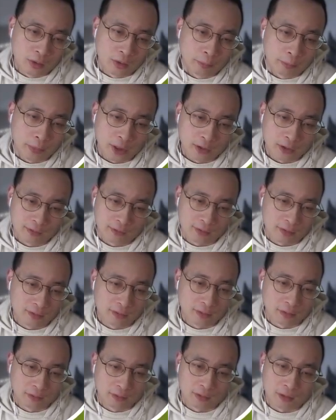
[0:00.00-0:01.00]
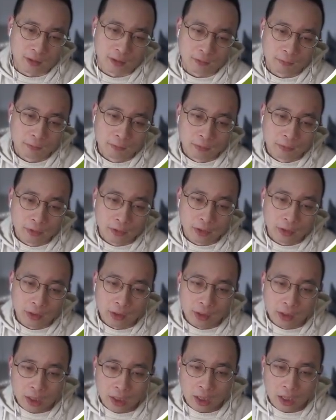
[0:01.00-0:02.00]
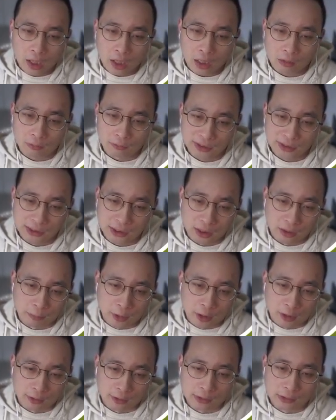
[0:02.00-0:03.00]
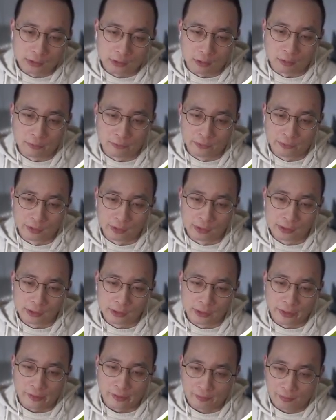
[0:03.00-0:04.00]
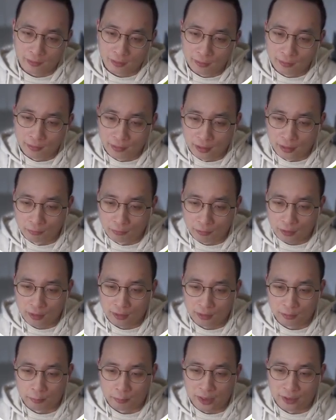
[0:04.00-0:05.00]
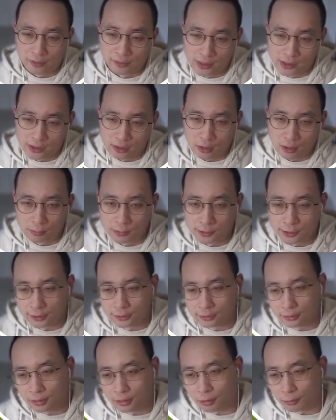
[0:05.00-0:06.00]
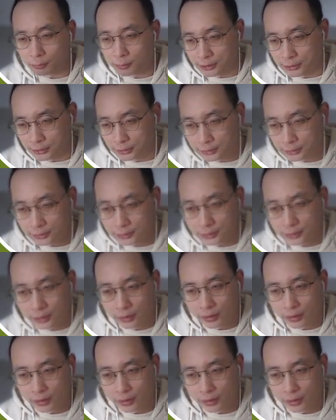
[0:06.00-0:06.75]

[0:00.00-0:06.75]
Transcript: But that's on top. Our sandbox offers extensive customization option, options.